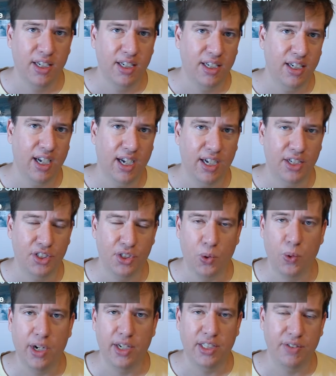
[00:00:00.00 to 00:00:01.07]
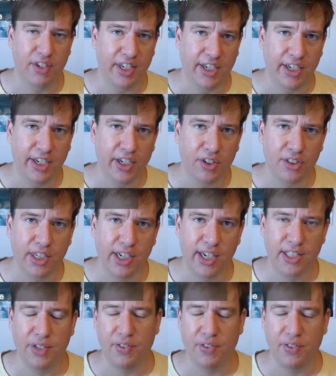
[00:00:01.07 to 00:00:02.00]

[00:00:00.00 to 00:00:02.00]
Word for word: Uh, stories of the year list.